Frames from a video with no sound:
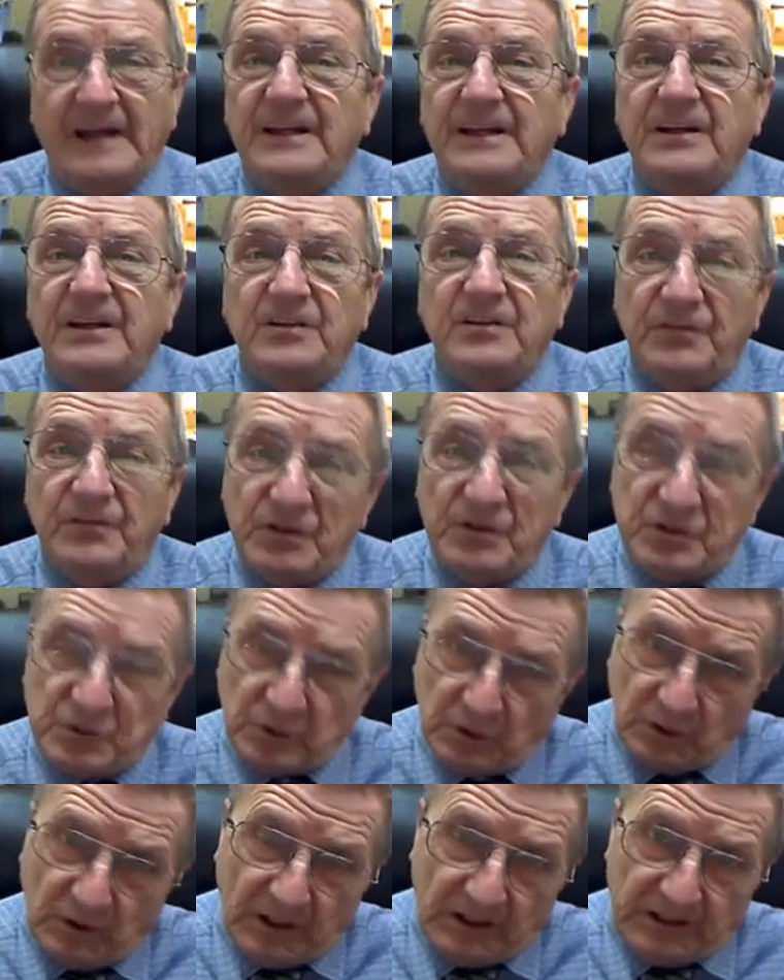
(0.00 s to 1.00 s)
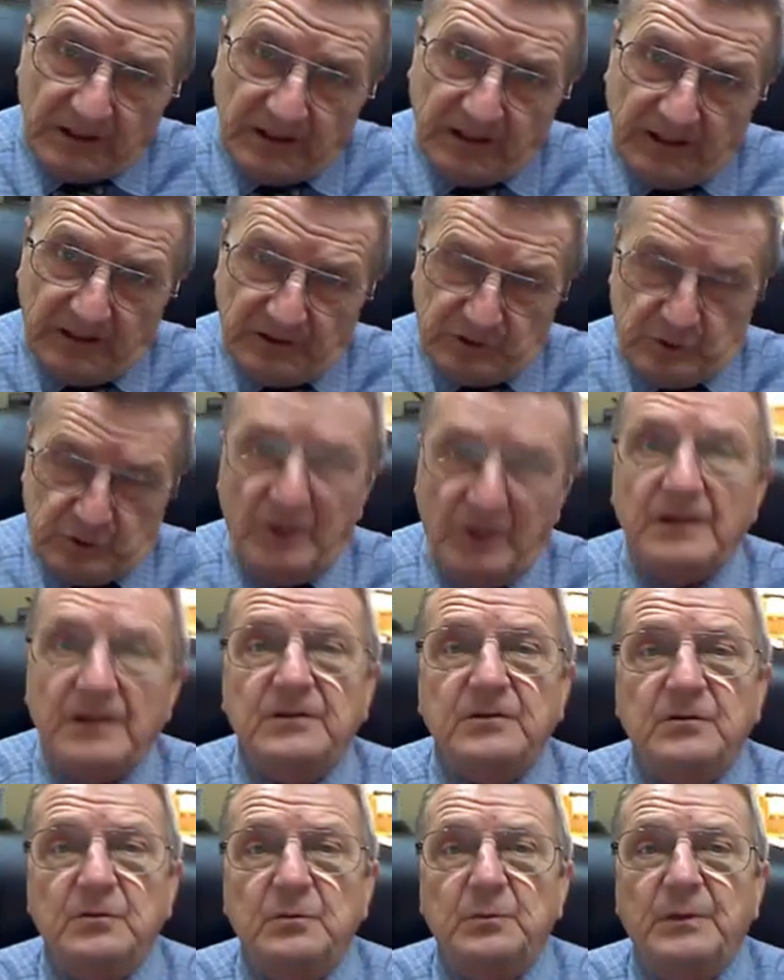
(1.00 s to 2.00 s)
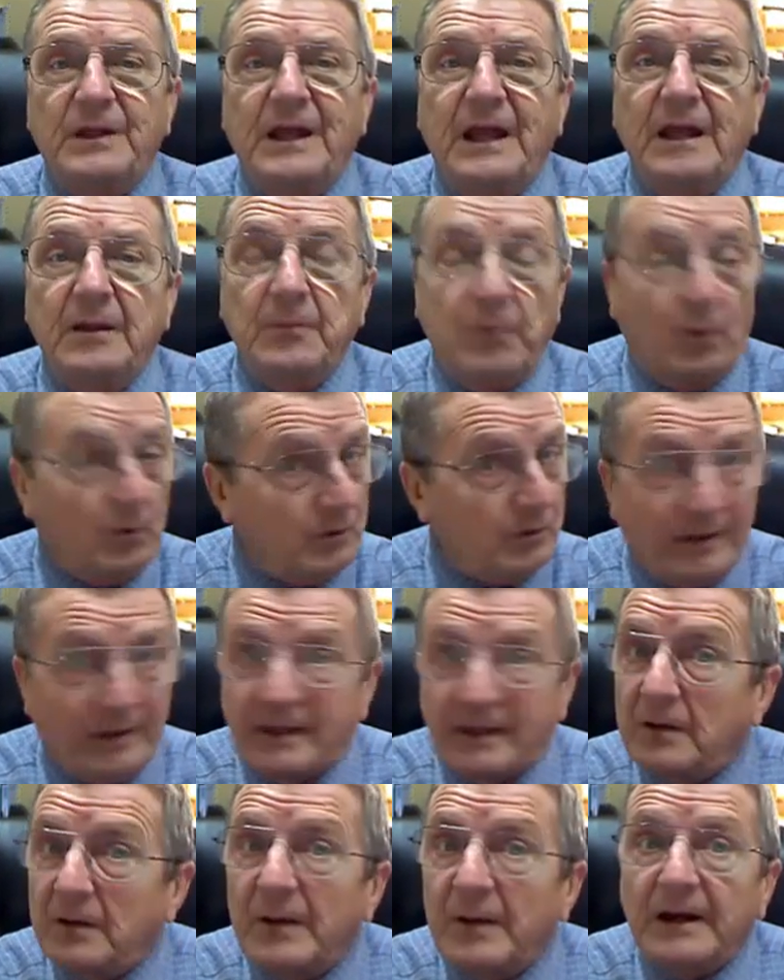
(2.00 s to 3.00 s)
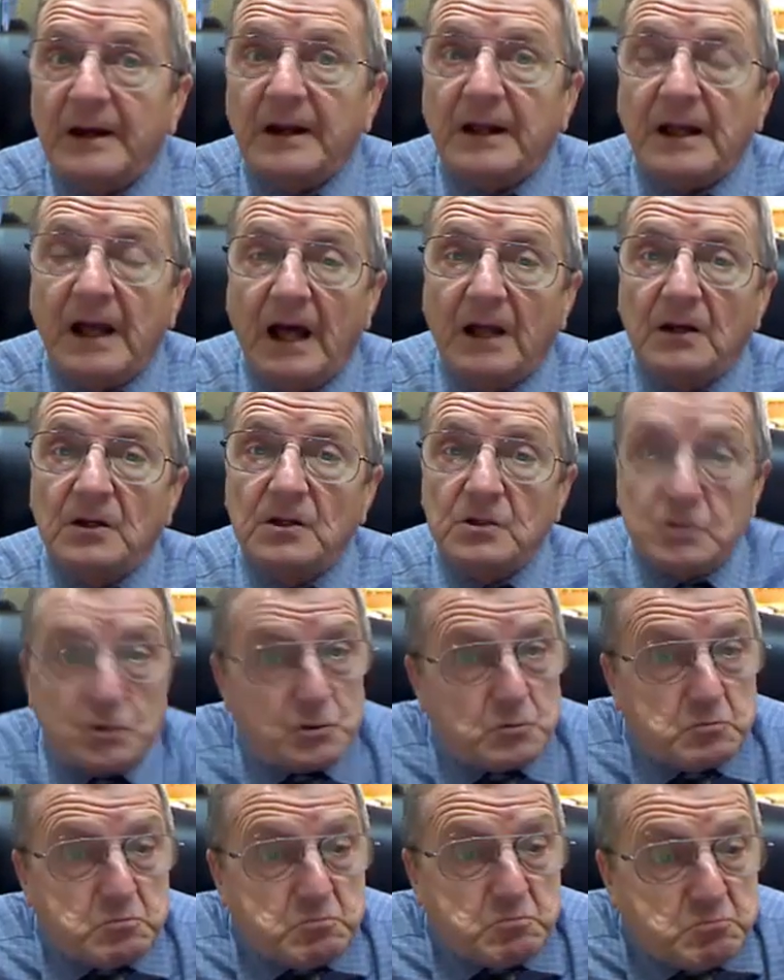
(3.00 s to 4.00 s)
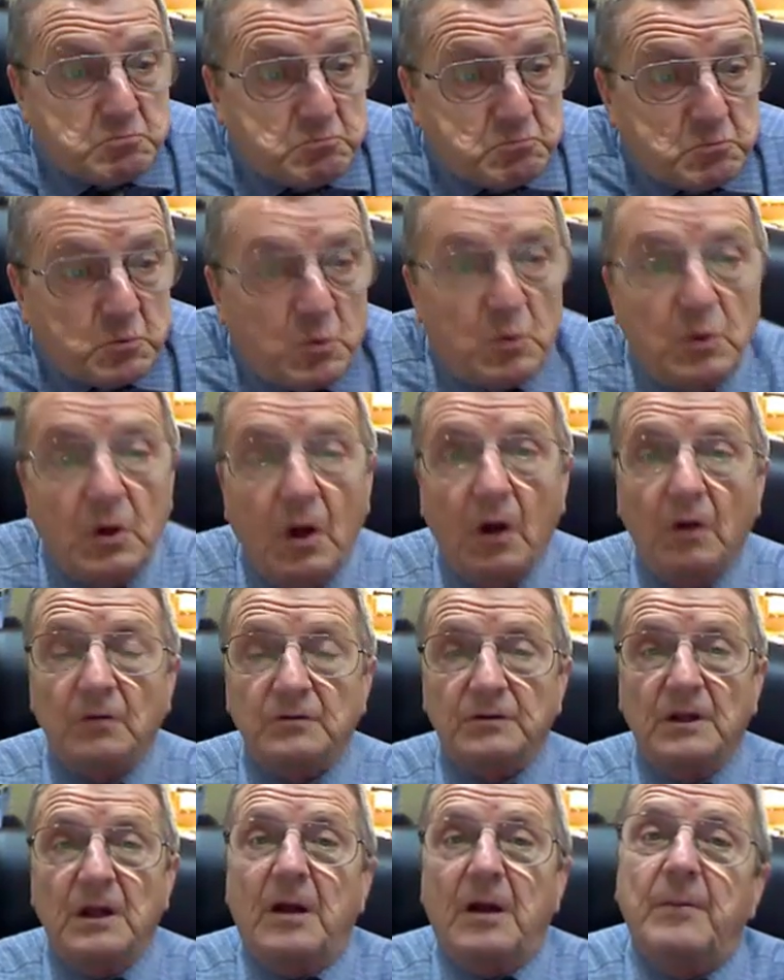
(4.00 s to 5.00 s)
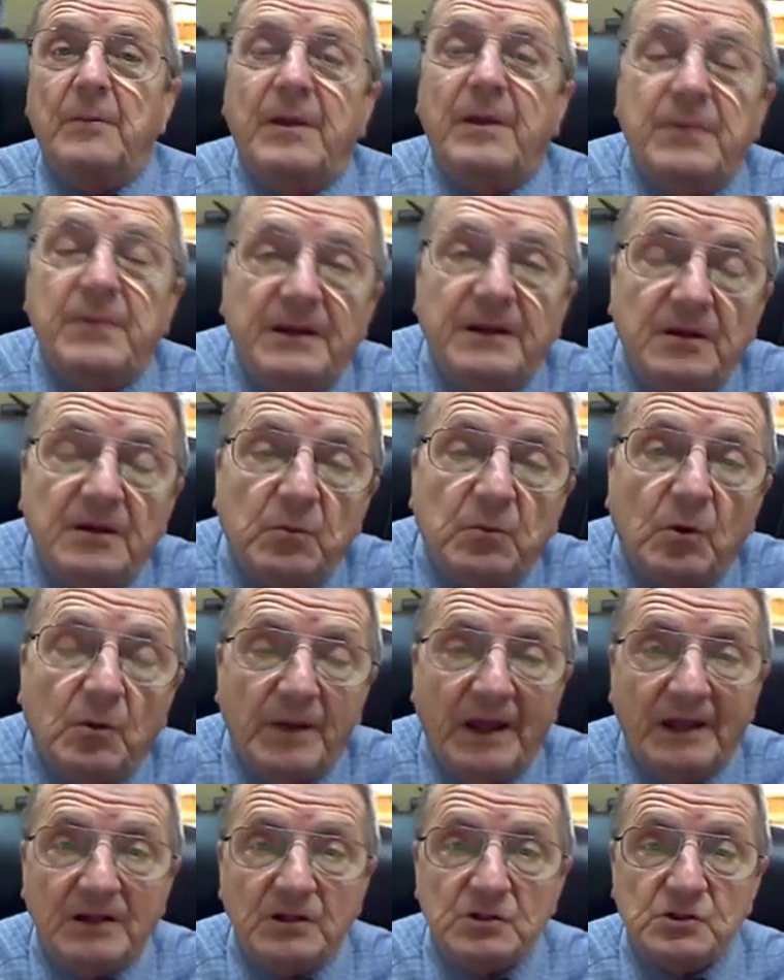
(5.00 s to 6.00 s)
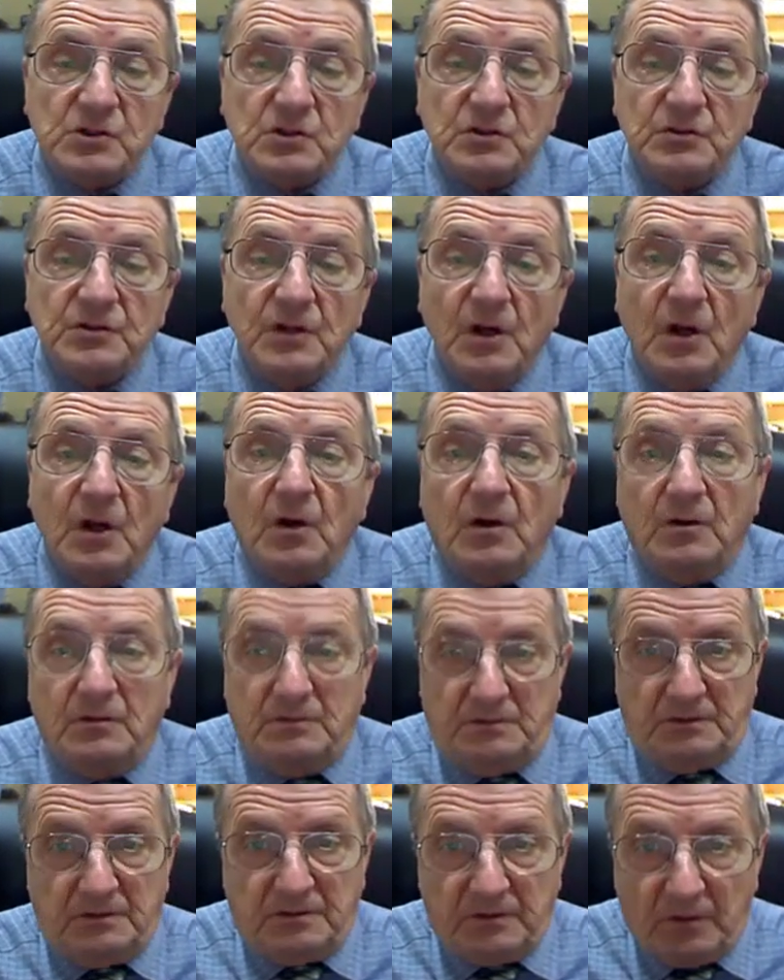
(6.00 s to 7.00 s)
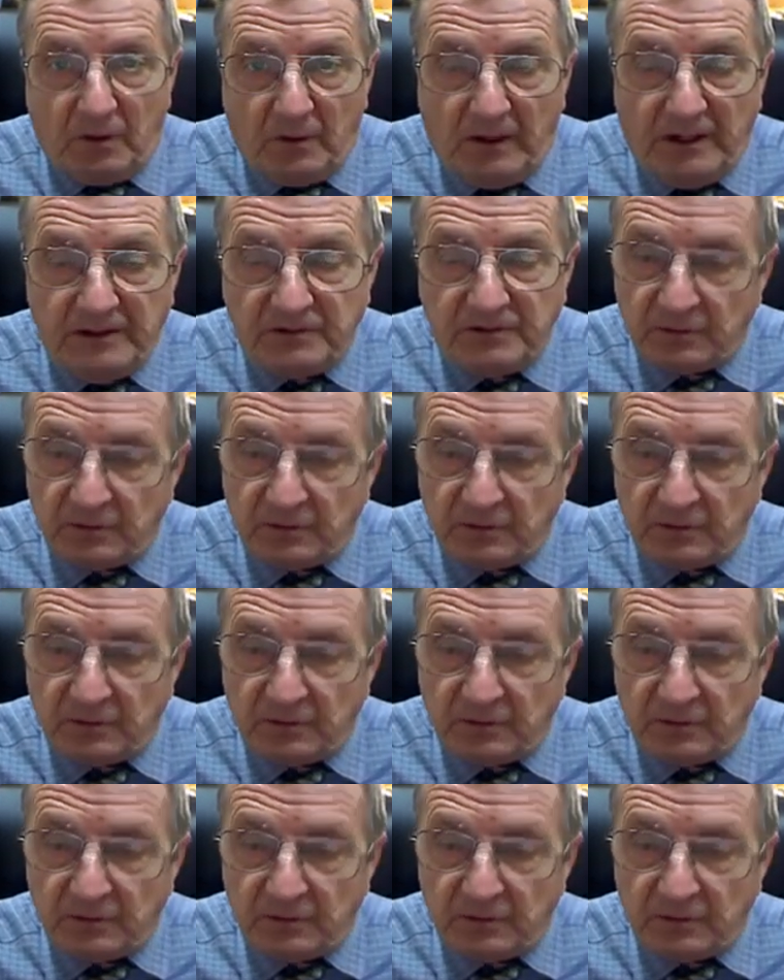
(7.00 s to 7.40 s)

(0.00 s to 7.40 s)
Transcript: I need individual trained to be able, or do I get them out of college? Who knows? Maybe I need more managers. All